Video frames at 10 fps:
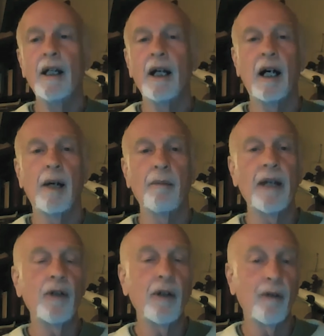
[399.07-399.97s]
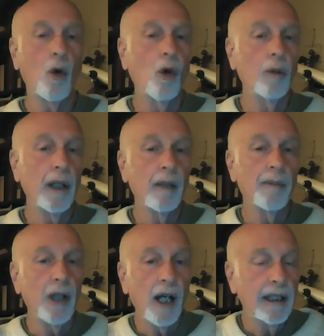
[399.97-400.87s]
Um, if you have an old pair of
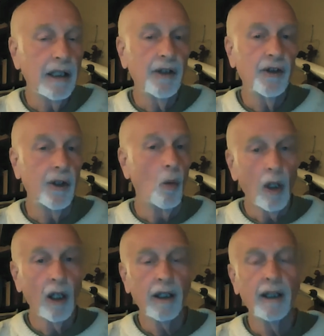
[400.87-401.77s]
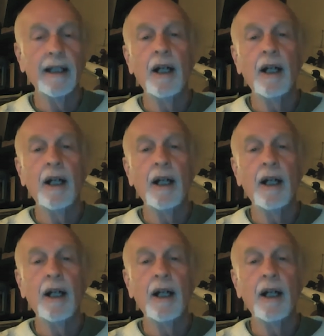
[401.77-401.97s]
binoculars that work